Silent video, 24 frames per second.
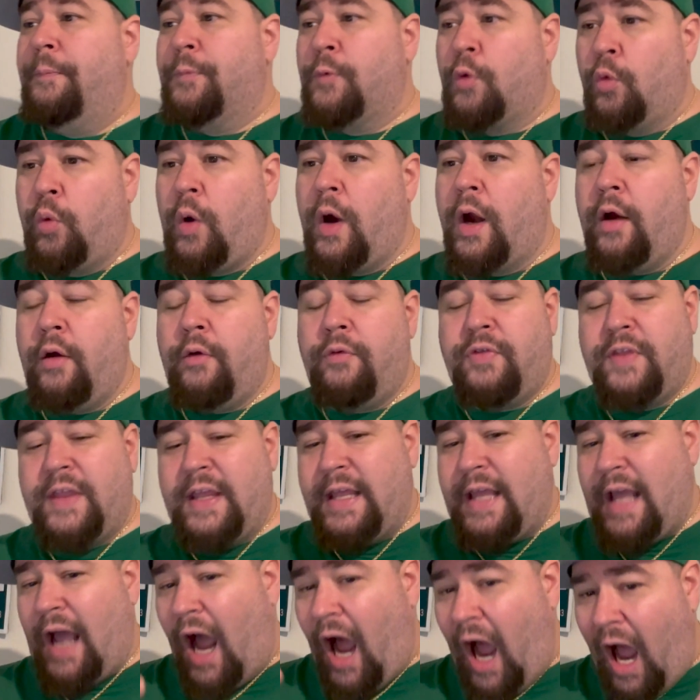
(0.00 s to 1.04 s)
where
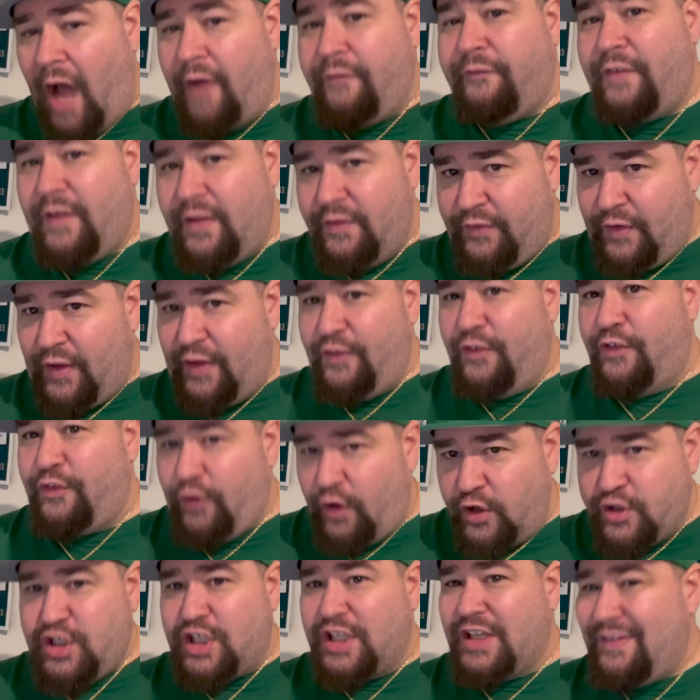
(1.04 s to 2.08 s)
the offense has
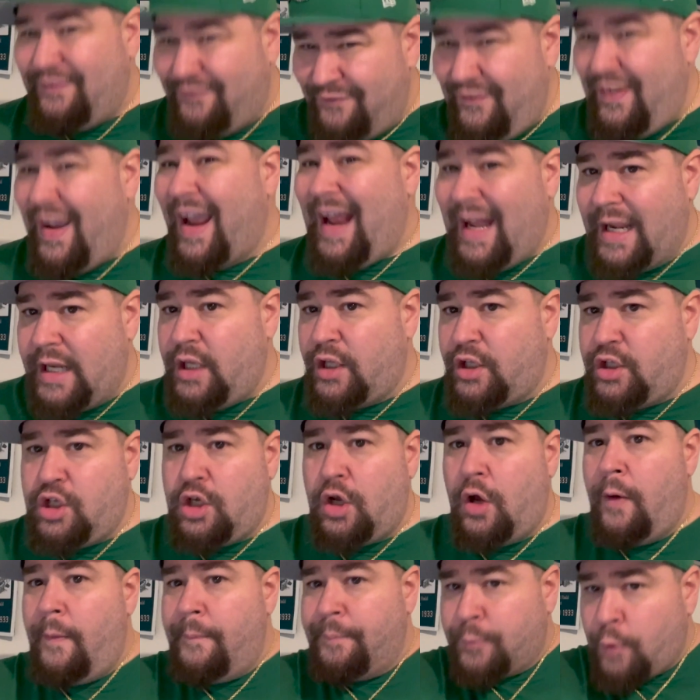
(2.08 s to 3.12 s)
such an advantage
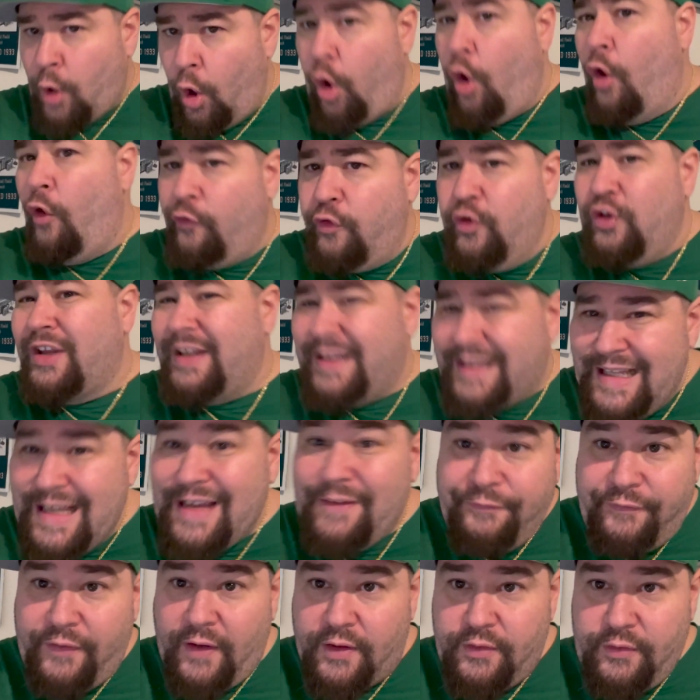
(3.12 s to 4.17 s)
over the
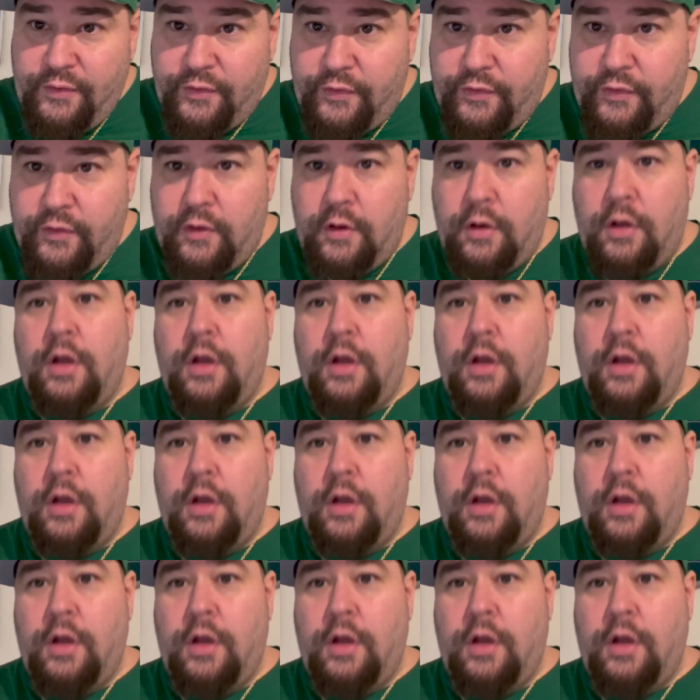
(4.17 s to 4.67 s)
defense,